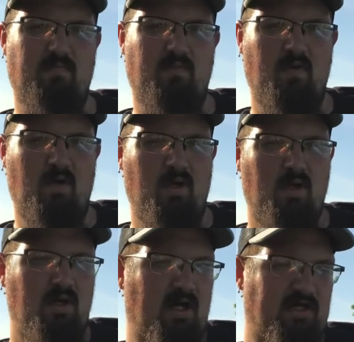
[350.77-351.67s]

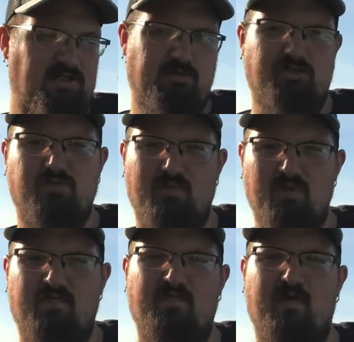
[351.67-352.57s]
I think she was
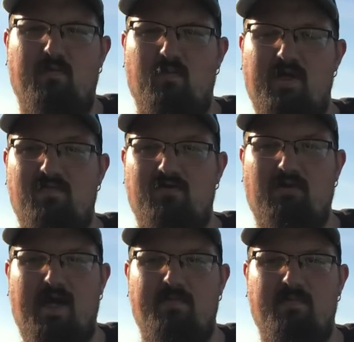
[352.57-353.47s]
spooked from whatever
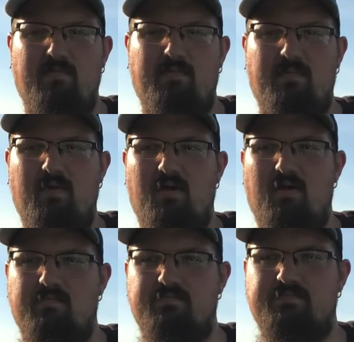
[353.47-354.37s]
grabbed them.
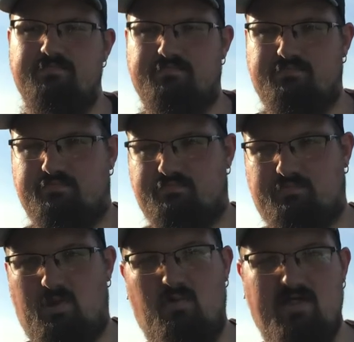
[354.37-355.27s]

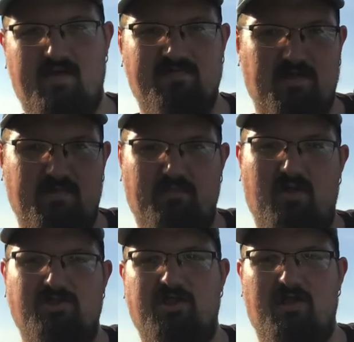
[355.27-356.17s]
We did have something
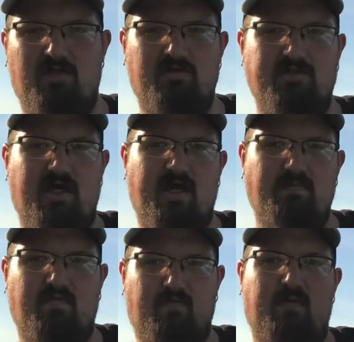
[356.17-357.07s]
punch in another side
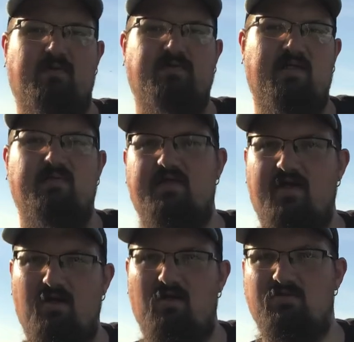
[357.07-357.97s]
before I was able to get it
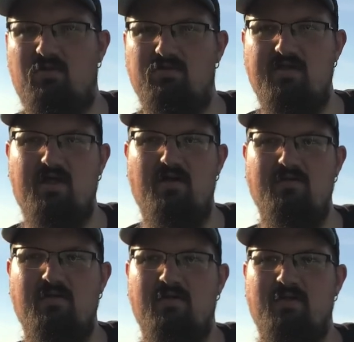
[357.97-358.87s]
all totally done.
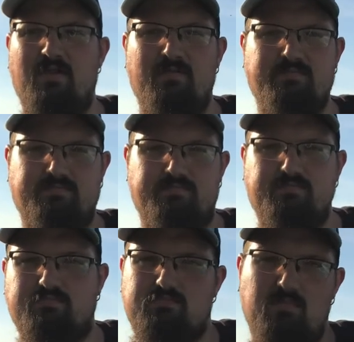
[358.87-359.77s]

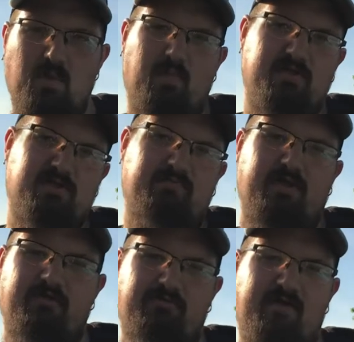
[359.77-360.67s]
But it's
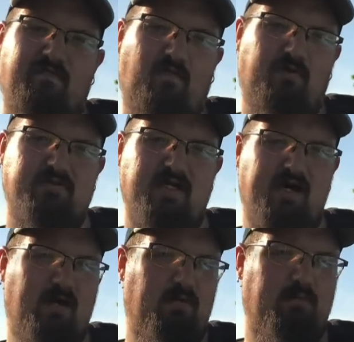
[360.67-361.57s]
completely reinforced
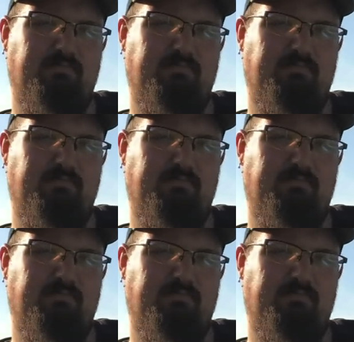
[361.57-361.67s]
now.